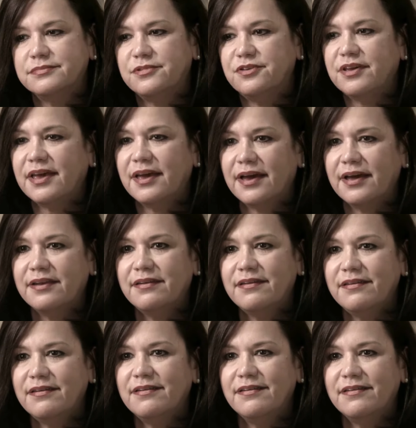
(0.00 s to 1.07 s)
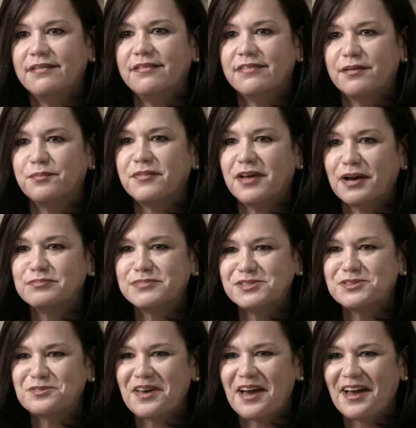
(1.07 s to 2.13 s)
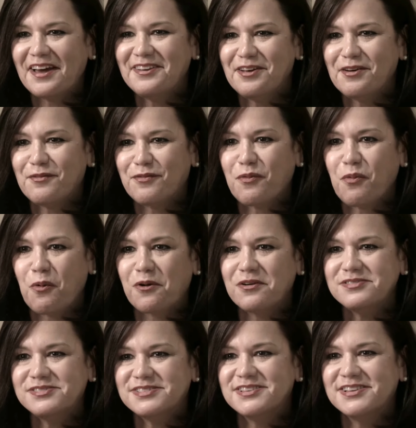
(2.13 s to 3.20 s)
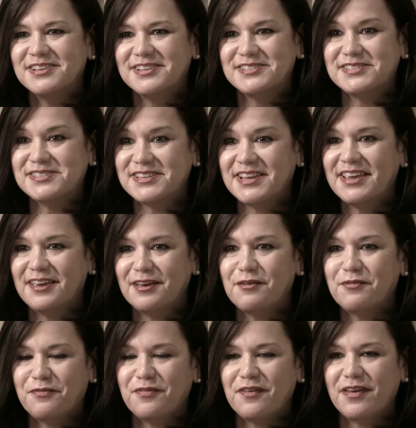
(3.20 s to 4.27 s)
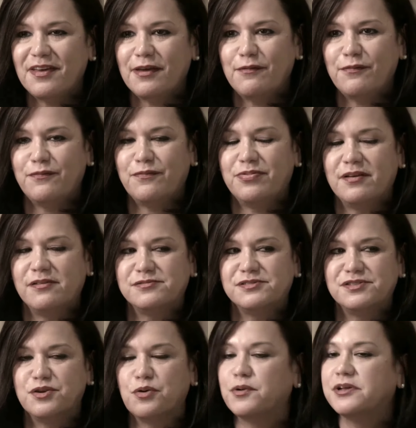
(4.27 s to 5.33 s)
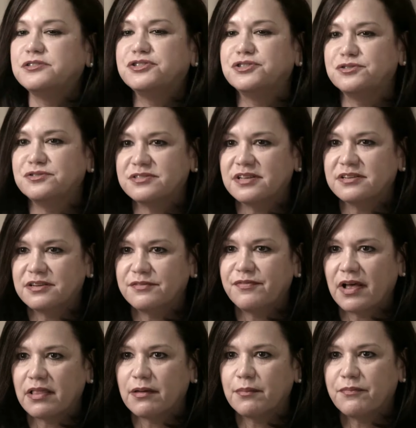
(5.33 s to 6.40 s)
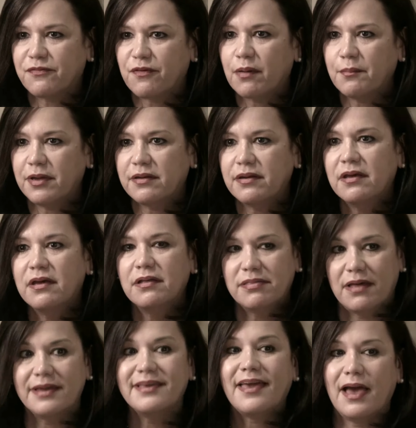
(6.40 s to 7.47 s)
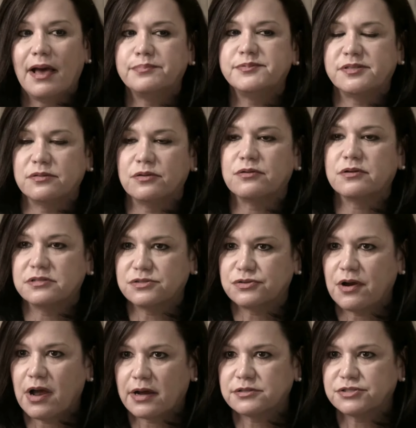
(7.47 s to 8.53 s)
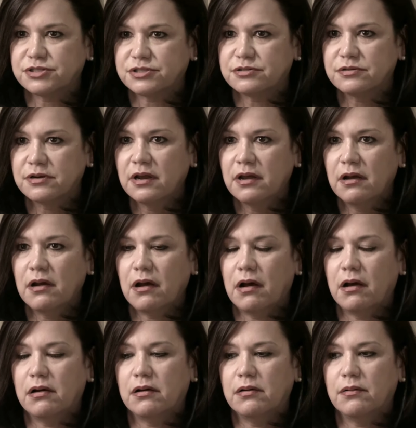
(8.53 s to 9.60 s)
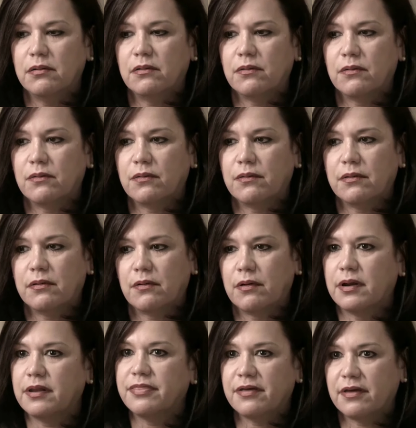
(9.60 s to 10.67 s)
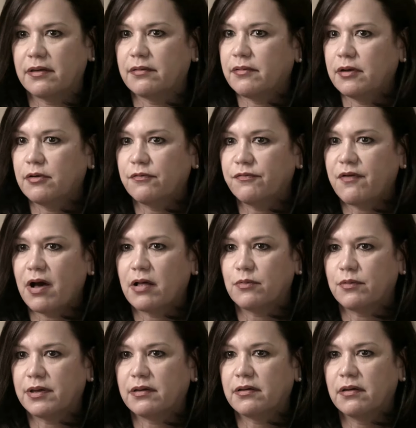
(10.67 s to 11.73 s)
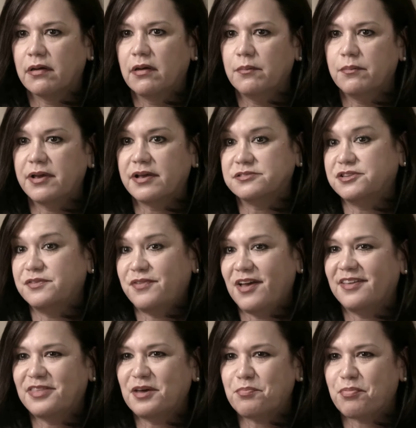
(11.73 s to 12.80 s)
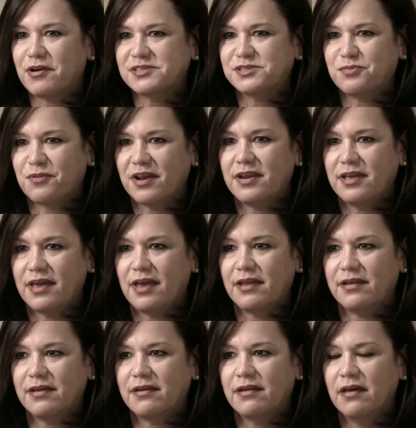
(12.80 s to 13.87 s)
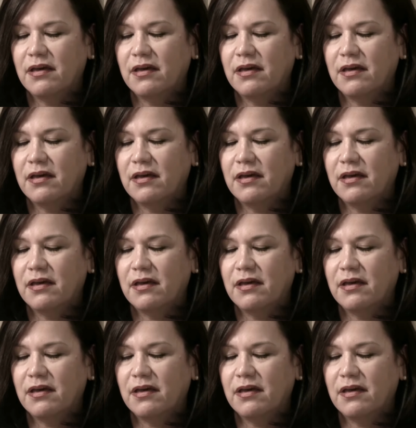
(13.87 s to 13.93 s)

You can sometimes do that, of course, and see if there's no issues that develop from it, like capsular contraction or anything, following because you've had that breast radiated.